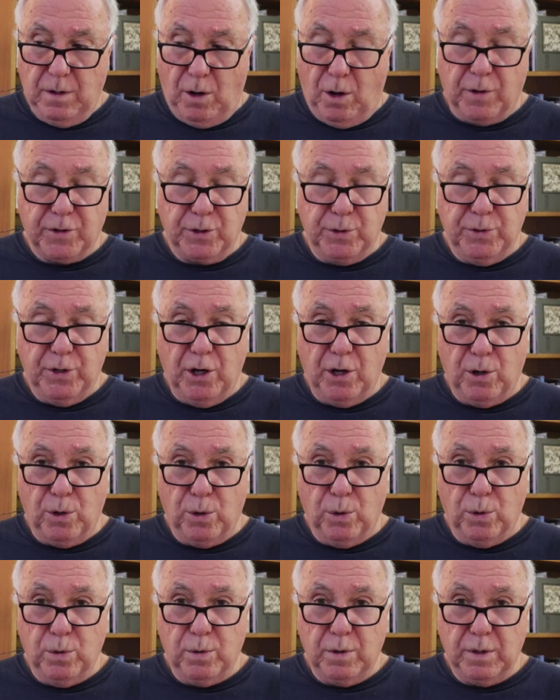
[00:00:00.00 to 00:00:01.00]
all you
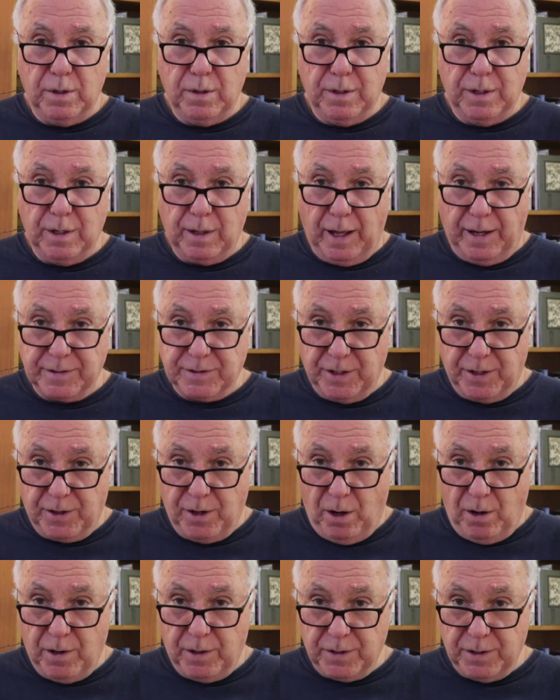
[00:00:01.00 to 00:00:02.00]
know, like
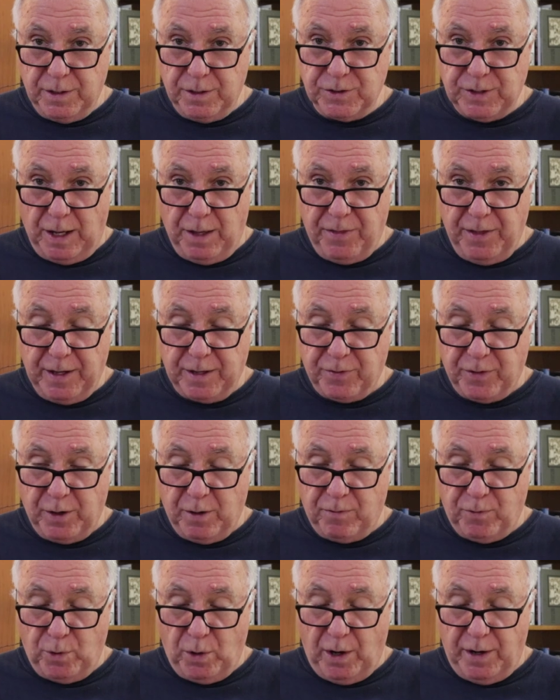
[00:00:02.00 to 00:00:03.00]
Descartes, is I think,
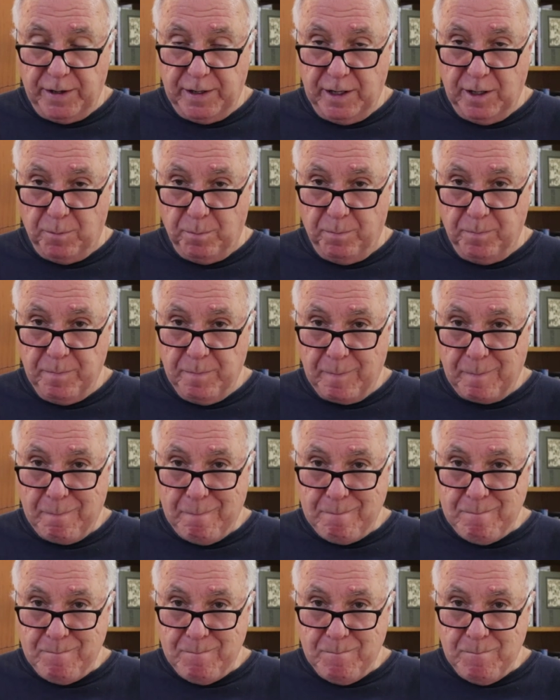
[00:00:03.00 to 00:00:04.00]
therefore I am.
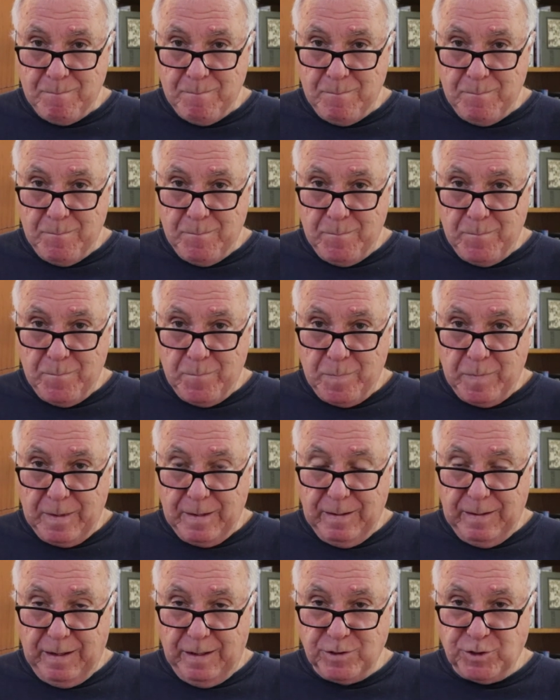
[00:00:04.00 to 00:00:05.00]

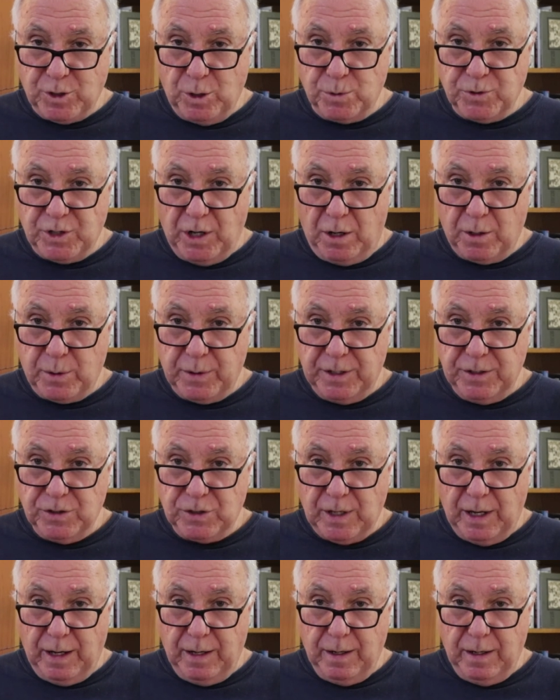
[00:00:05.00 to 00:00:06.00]
And so Socrates
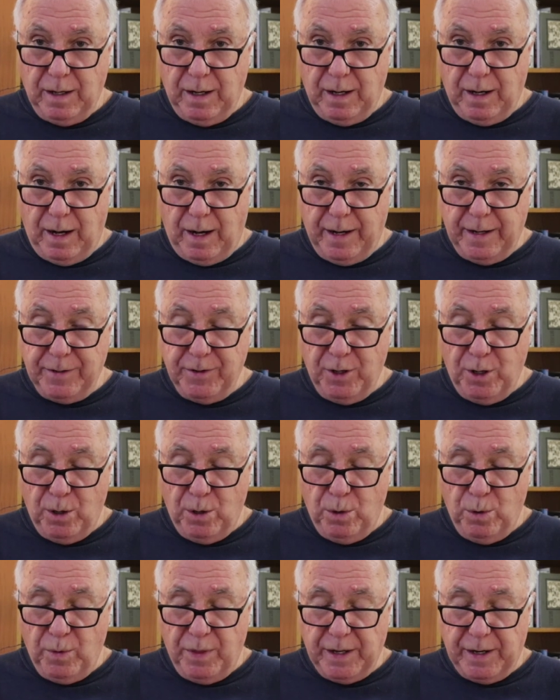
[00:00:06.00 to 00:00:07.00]
is saying, I
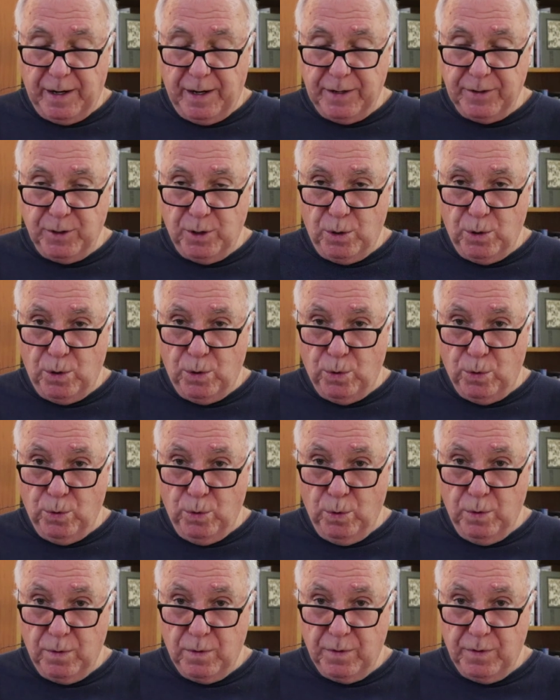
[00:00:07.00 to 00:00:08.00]
know that I
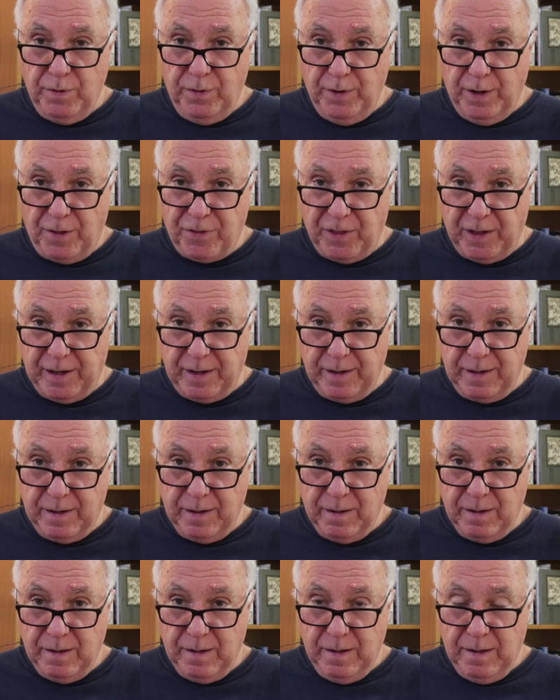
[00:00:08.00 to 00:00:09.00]
know nothing.
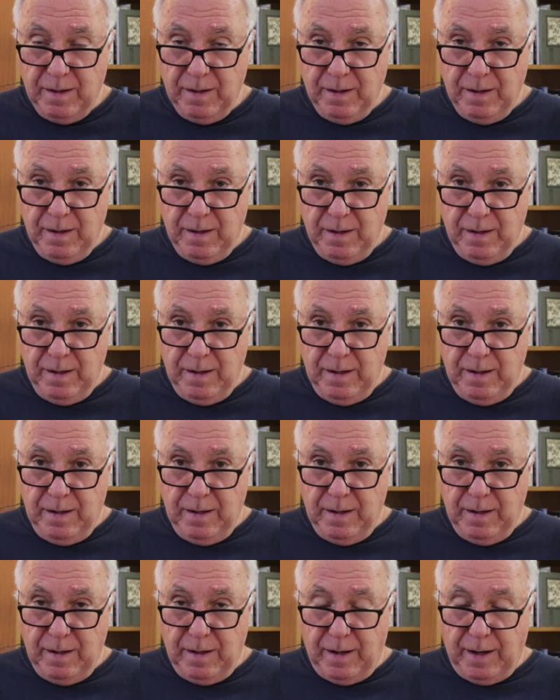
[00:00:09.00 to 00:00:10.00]

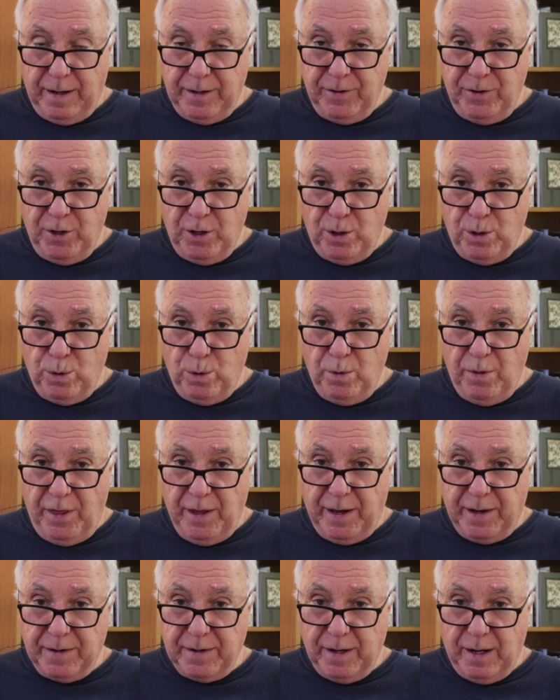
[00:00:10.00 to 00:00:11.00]
I know
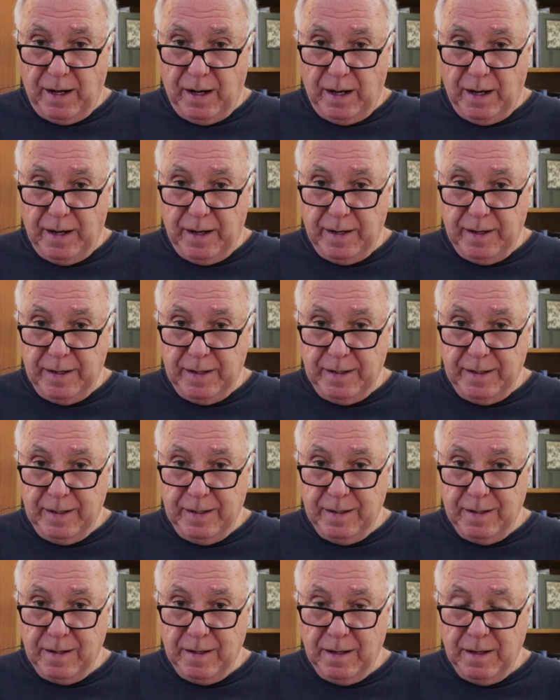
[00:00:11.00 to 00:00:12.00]
that
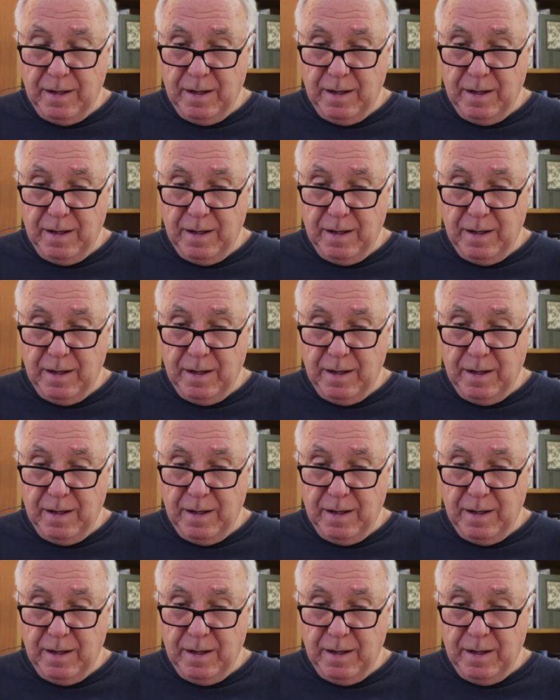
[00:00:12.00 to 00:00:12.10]
I